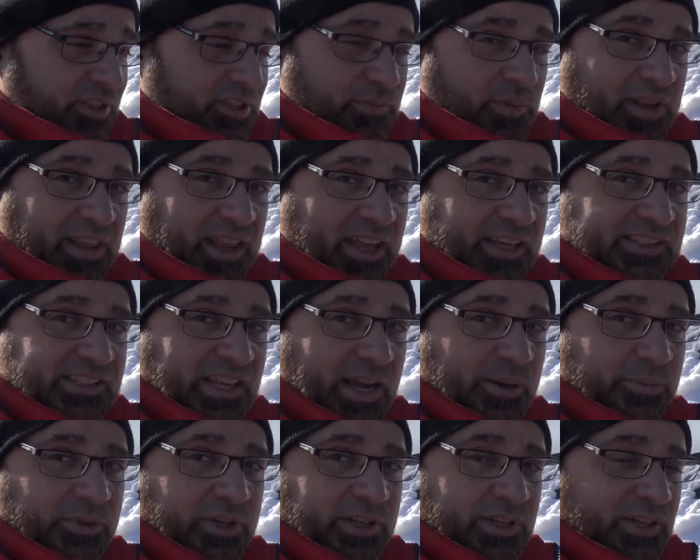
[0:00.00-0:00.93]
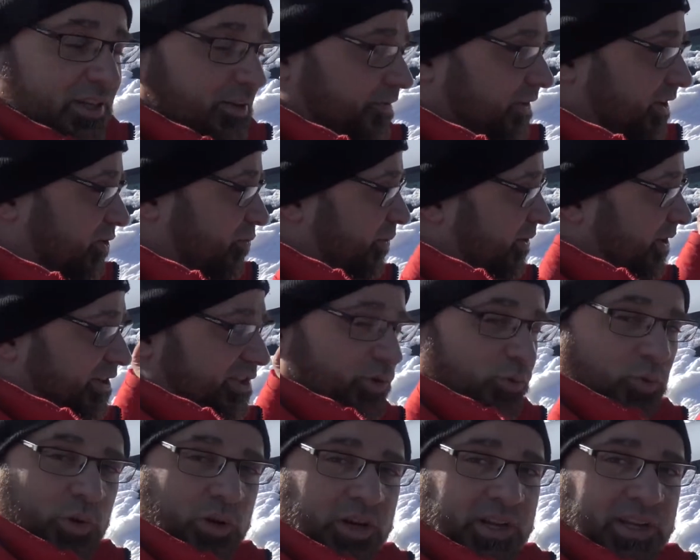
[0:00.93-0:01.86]
this is my last option. If this one
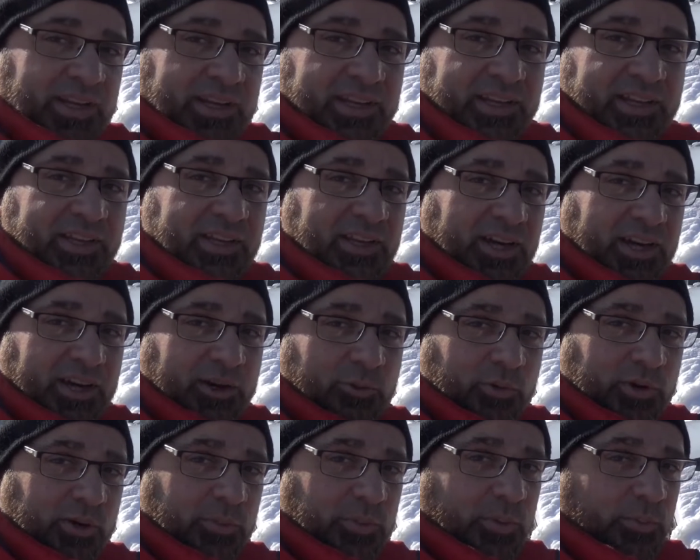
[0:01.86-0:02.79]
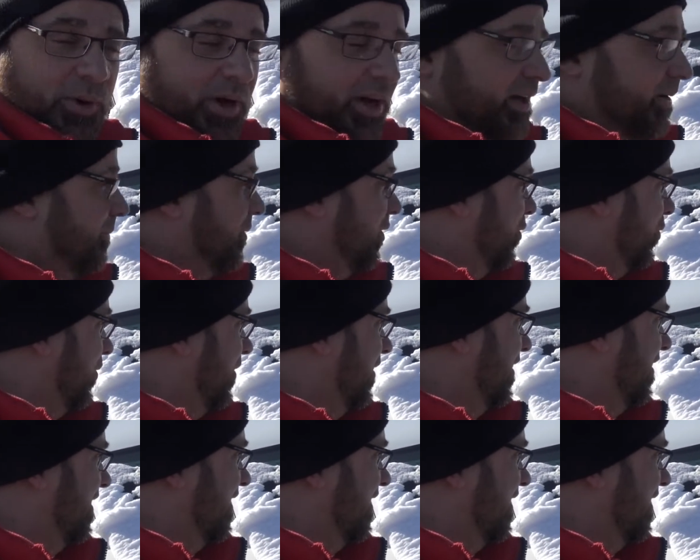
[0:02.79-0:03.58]
doesn't work, uh, we're going to be buying them new.